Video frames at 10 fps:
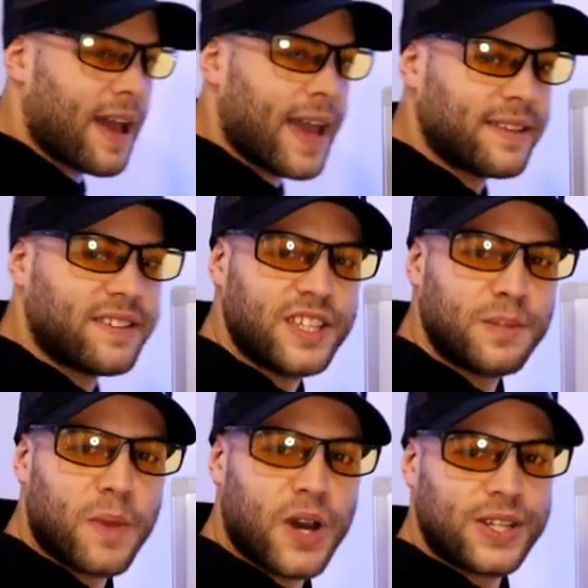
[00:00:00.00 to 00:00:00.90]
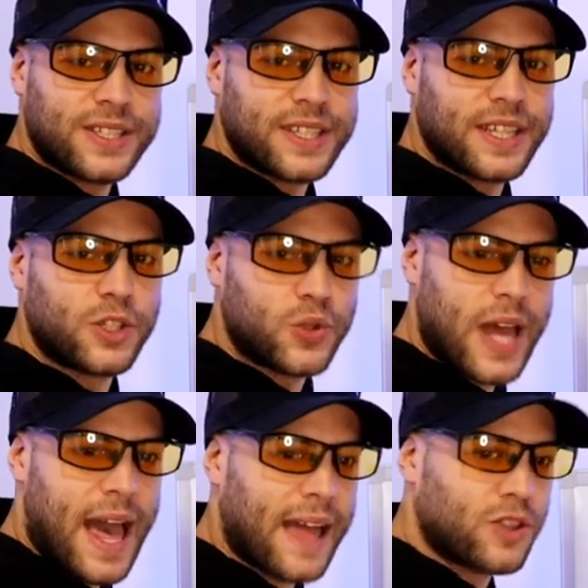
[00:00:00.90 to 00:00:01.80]
18 months into
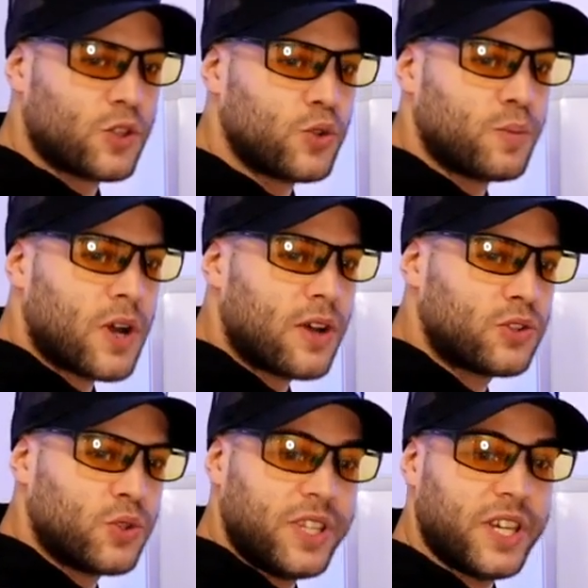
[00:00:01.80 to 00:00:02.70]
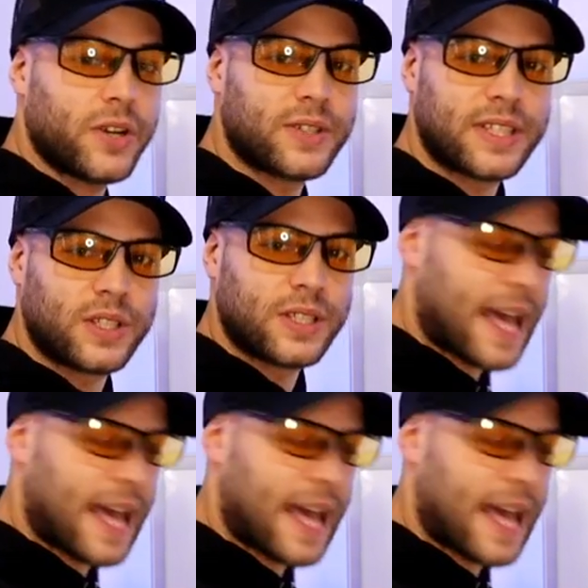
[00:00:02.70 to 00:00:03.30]
that, 2 years into